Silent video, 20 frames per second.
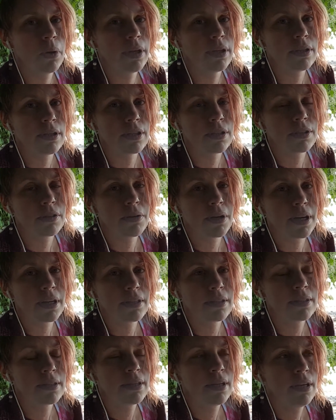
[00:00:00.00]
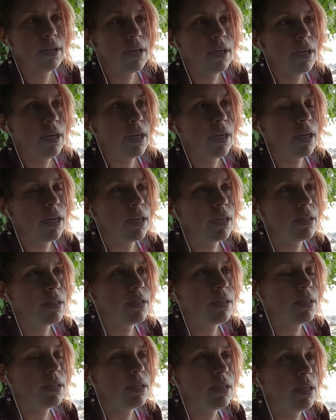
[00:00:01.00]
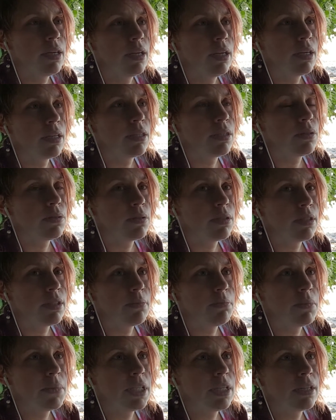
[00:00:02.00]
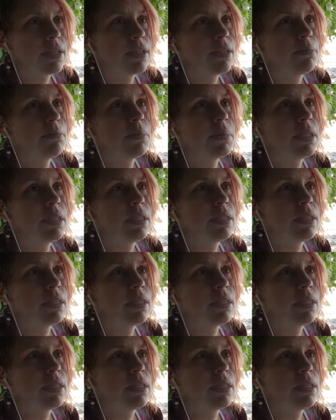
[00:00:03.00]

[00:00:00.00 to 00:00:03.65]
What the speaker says: dear to us. And so sometimes